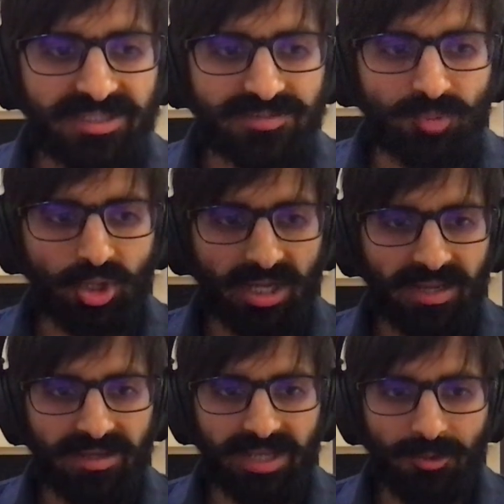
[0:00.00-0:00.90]
it's more
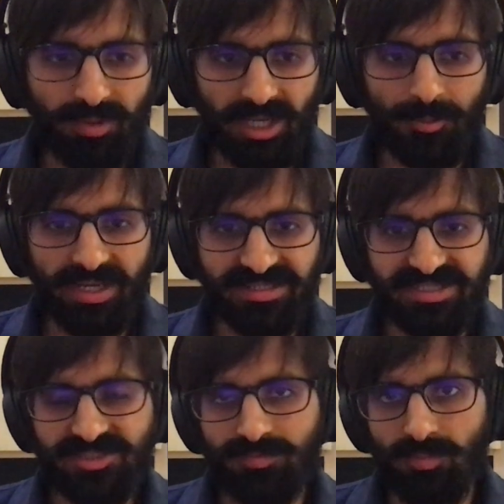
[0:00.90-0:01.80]
like
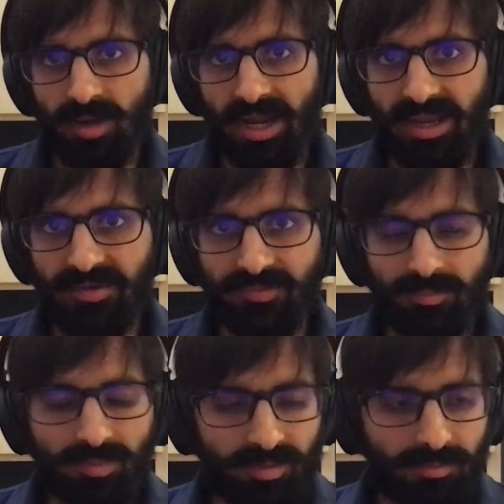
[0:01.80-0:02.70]
nowadays it's I